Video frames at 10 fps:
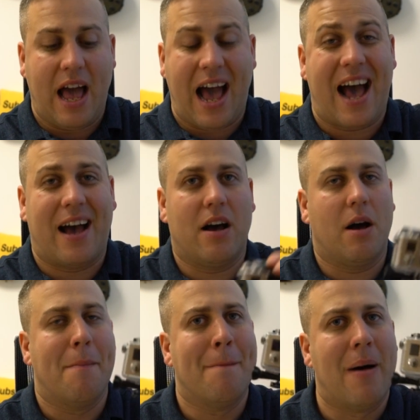at
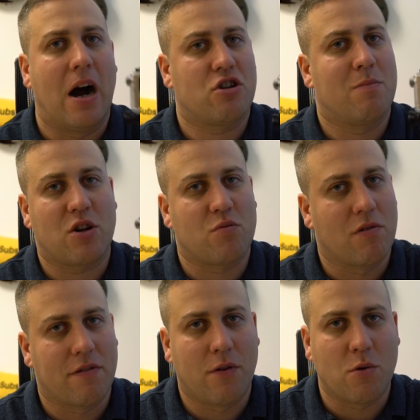a much, much
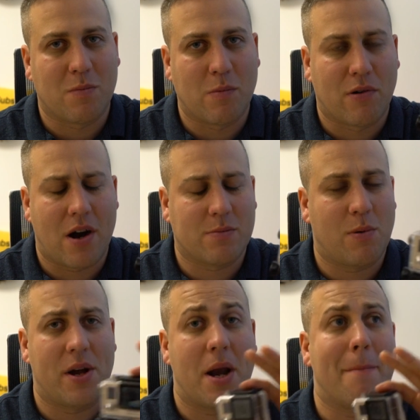more affordable price
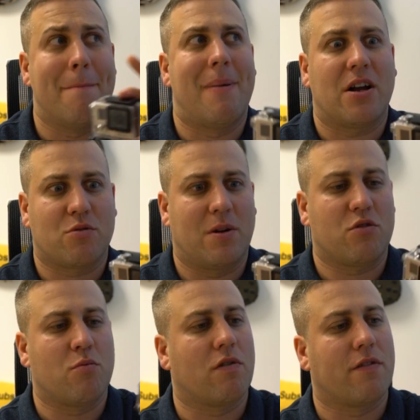point. Much,
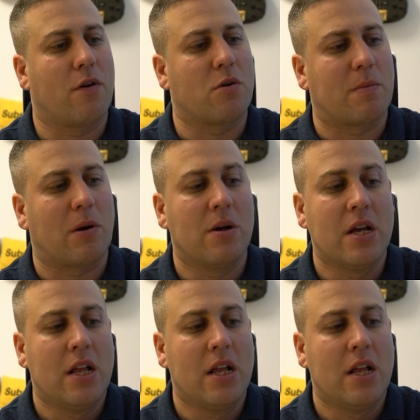much more affordable.